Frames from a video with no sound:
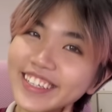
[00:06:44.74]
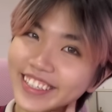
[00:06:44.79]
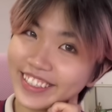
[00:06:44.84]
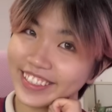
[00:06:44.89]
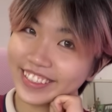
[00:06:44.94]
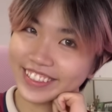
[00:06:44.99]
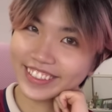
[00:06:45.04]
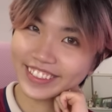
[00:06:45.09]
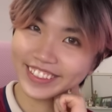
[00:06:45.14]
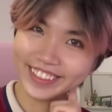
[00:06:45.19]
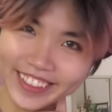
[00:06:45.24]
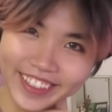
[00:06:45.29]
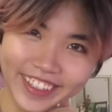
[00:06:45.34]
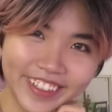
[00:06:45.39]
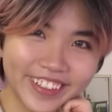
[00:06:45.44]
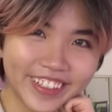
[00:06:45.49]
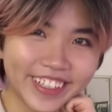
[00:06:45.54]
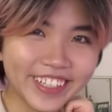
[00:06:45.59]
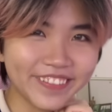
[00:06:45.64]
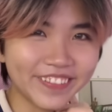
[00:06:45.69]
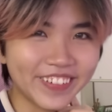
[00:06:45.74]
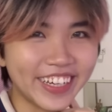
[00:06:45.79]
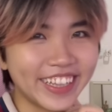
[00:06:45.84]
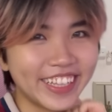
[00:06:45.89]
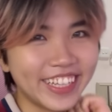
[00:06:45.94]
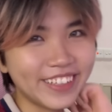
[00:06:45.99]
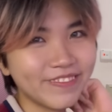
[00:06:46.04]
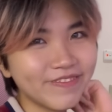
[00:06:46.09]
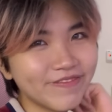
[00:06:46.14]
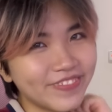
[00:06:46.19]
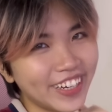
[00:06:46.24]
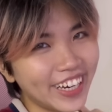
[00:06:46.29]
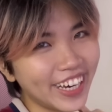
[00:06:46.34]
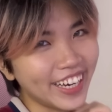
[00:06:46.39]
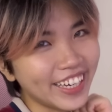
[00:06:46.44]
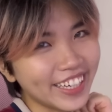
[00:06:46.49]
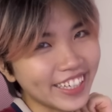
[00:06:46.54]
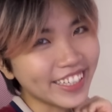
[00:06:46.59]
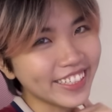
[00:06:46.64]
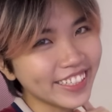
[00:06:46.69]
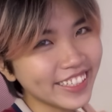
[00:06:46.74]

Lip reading: he's still holding my lamb pie.